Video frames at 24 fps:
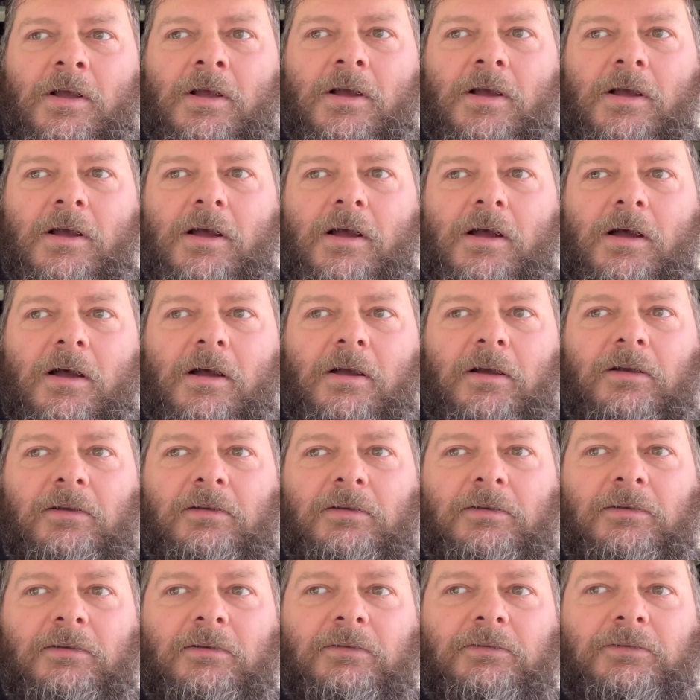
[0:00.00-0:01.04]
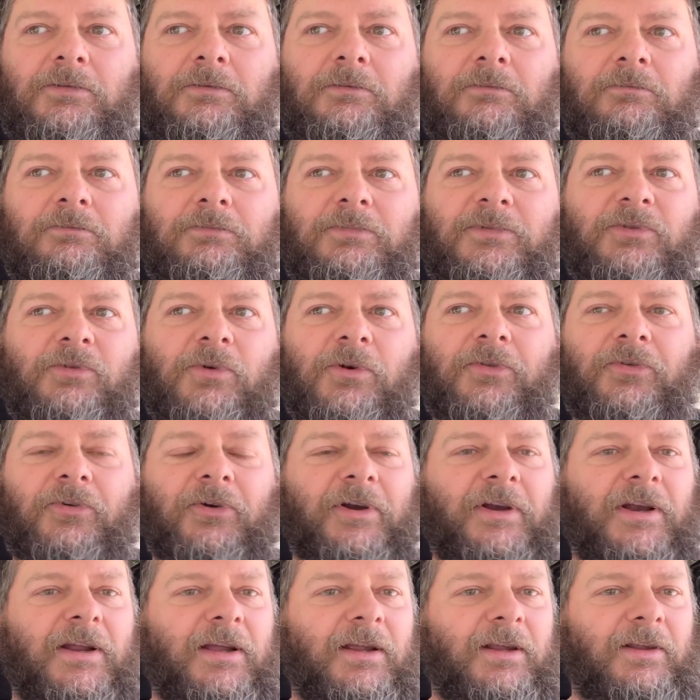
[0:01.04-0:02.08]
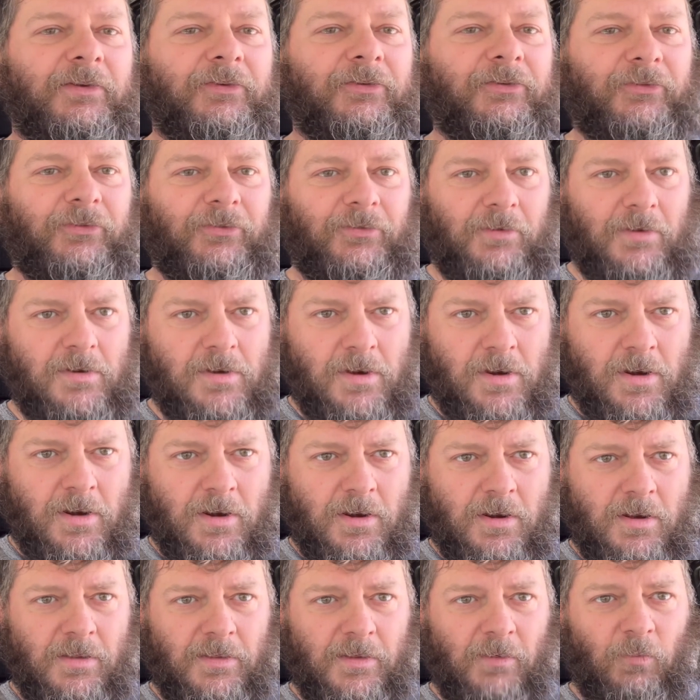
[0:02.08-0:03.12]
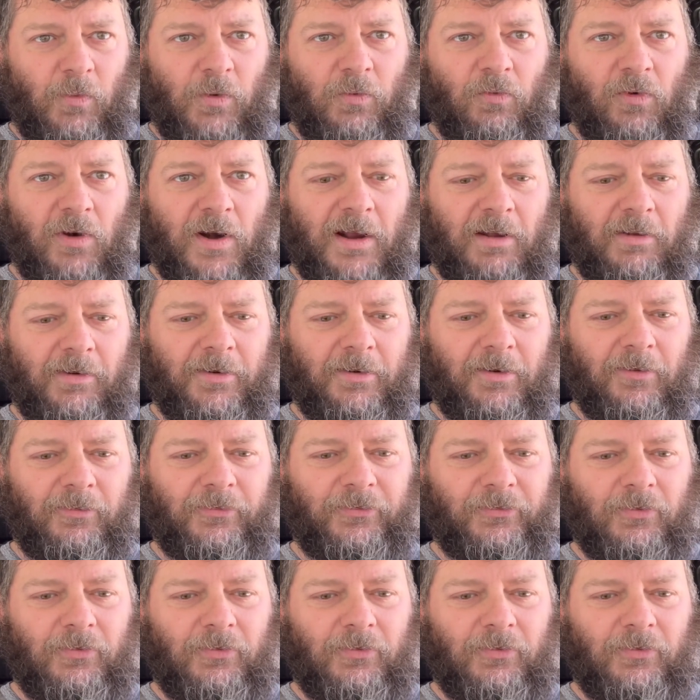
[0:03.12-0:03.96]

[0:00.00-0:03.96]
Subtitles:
2 or 3 days that we were out here.